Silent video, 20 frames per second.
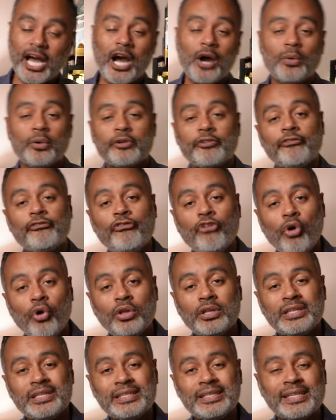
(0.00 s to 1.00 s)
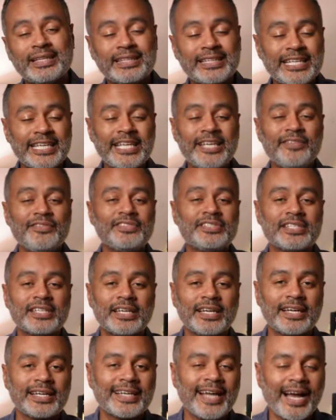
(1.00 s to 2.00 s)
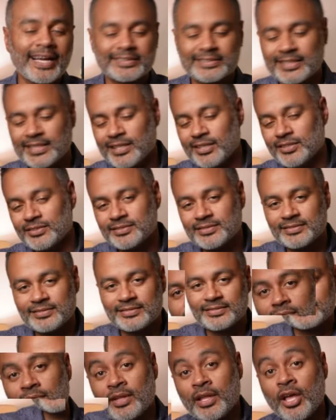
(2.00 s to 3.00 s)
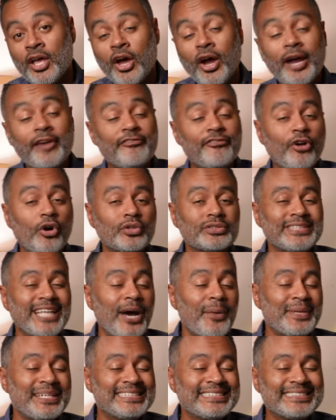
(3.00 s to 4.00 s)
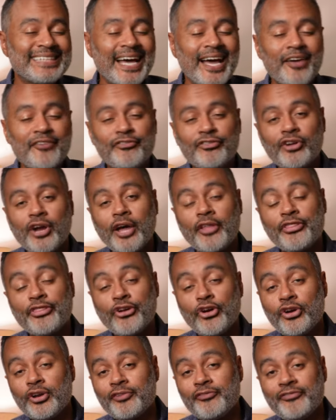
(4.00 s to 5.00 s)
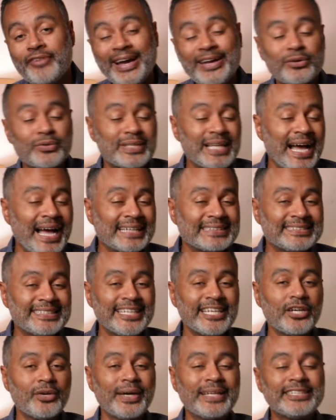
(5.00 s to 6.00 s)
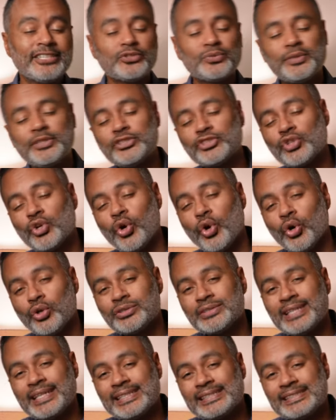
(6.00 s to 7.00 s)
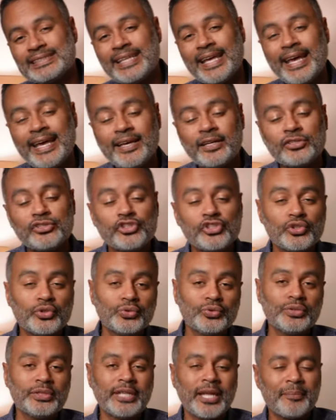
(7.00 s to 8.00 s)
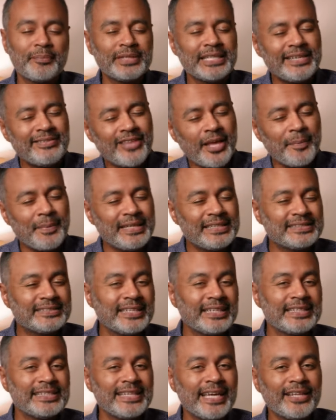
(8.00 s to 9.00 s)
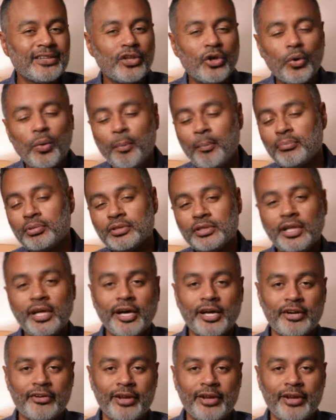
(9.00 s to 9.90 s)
our fallen leaves cocktail. All right, folks, now it is time for our third and final cocktail, and this one is called Le Sang Jun, and I believe that means the yellow blood,